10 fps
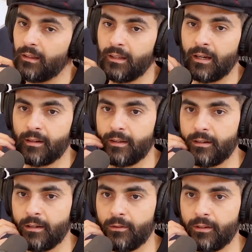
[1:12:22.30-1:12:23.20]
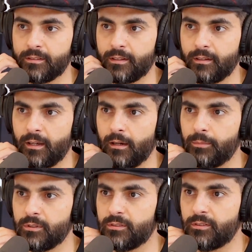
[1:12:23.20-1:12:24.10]
A lot of that nowadays, I think,
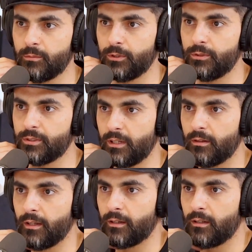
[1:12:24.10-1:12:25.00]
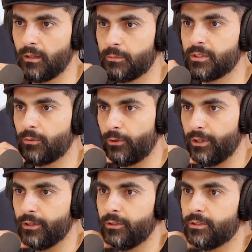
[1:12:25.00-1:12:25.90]
happens from what you said, like clips and
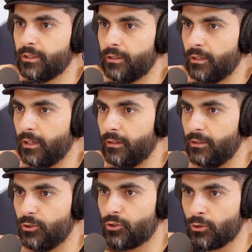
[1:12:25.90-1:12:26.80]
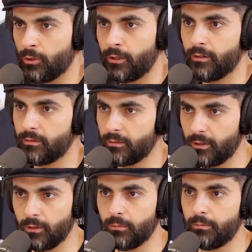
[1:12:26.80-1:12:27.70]
reels and like these short,
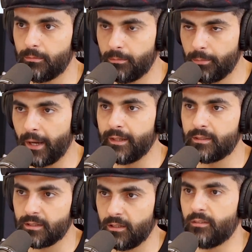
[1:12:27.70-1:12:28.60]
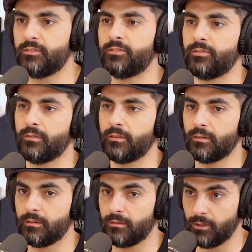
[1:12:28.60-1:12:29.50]
bites of,
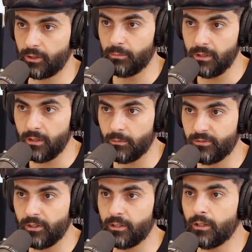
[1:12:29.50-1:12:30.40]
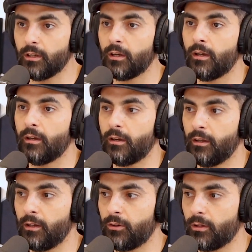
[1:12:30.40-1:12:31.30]
look at me, I'm funny. And
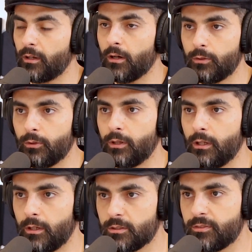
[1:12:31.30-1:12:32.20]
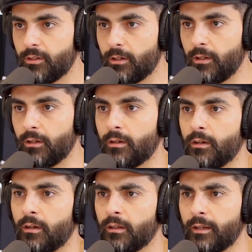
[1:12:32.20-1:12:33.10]
then you're like, oh, dude, he is funny.
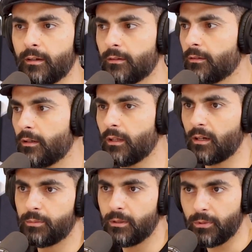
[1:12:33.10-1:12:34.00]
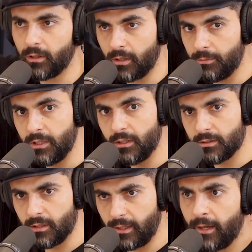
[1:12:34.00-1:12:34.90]
Like a lot of people,
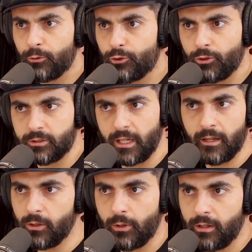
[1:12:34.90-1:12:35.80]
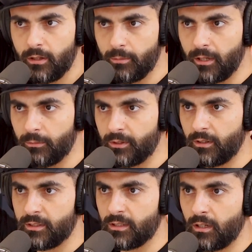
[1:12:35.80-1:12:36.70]
comedians, like Andrew Schultz, I had no idea about him until
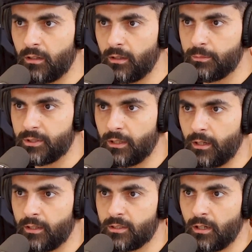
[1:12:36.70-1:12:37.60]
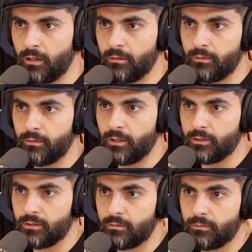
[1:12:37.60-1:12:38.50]
I saw clips, and then I saw
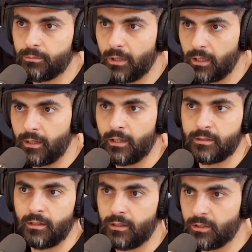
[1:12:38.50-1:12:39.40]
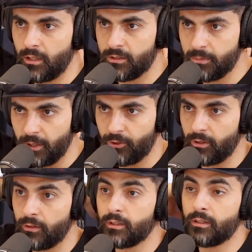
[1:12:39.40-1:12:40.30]
his podcast, and then I saw his special,
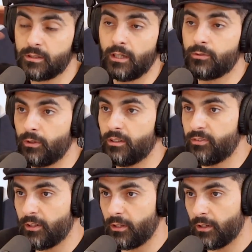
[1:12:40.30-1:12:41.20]
and I was like, this guy's really funny.